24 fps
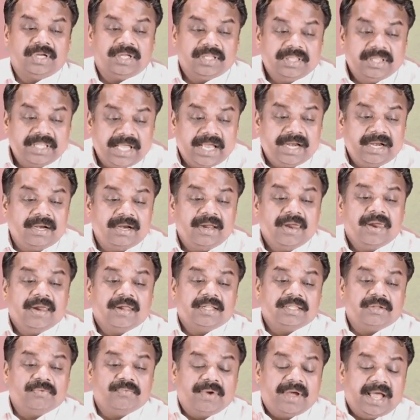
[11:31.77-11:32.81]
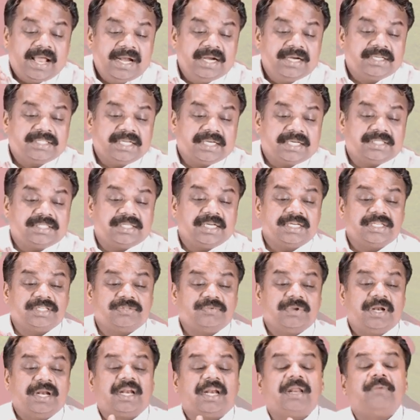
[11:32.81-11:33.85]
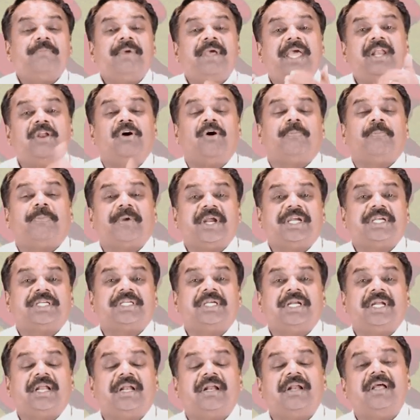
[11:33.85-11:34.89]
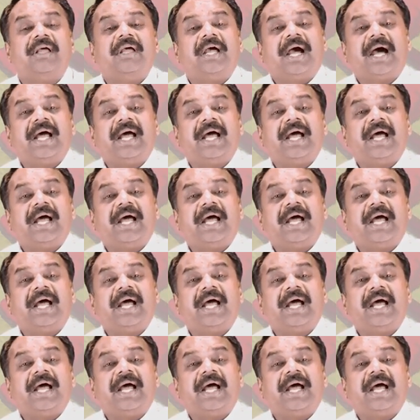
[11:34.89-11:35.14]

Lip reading: then the valid sections will remain operational